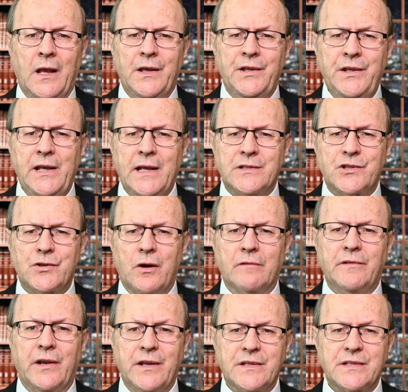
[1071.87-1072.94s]
He had
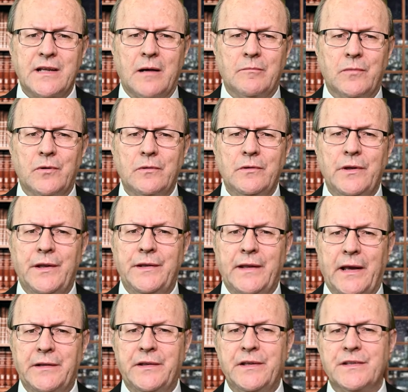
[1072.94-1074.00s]
served in Istanbul in
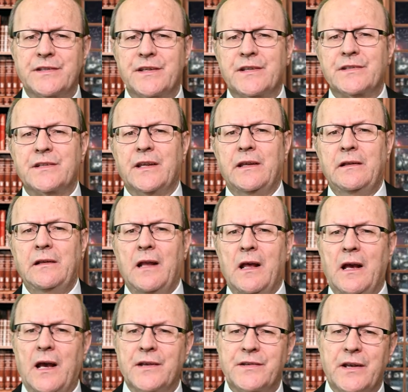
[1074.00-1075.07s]
1916
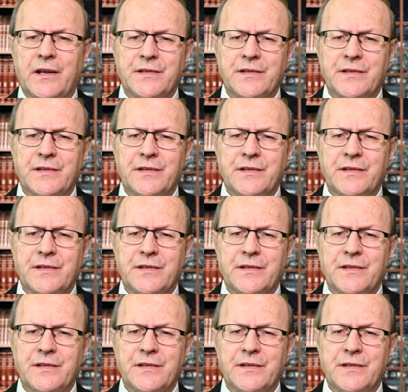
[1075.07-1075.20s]
as an